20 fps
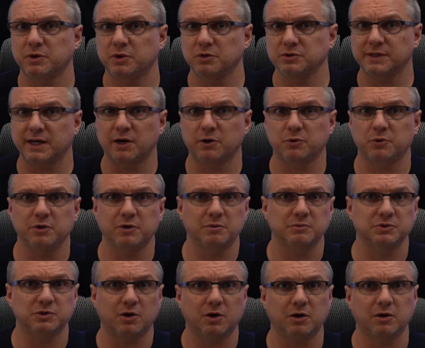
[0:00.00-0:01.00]
what those
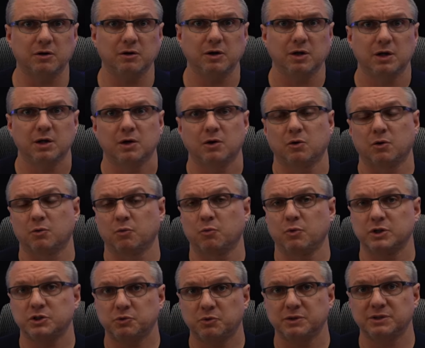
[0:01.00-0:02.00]
algorithms are or
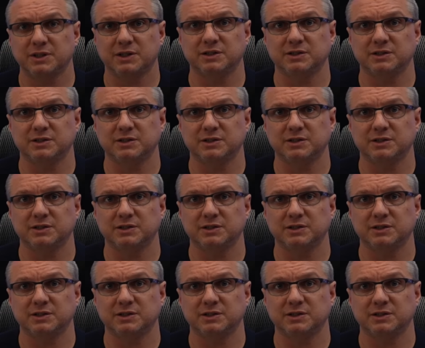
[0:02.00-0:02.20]
which ones